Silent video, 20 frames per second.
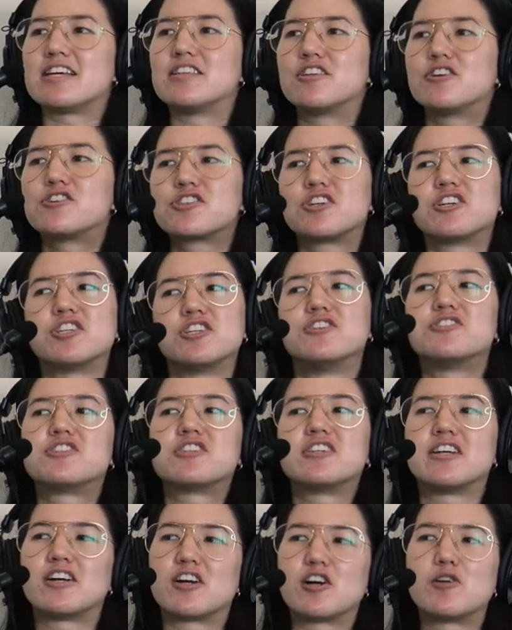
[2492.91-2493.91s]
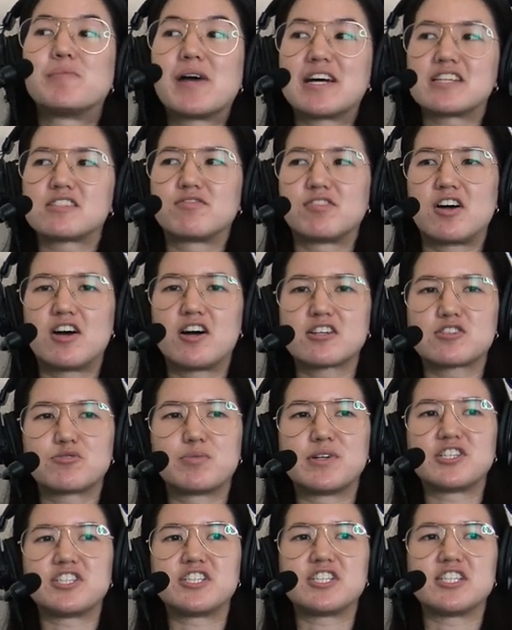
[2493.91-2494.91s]
And those are usually her best vlogs
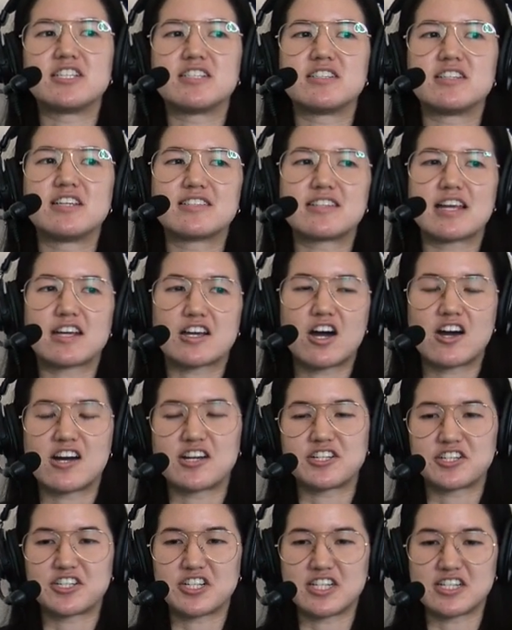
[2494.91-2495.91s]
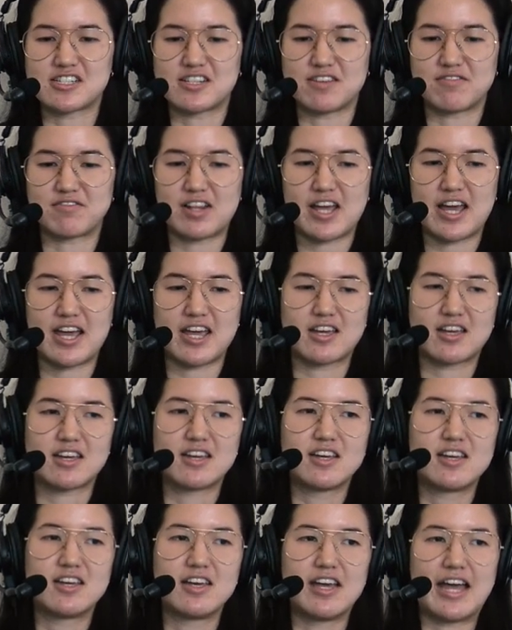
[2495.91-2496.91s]
when she is like conscious of like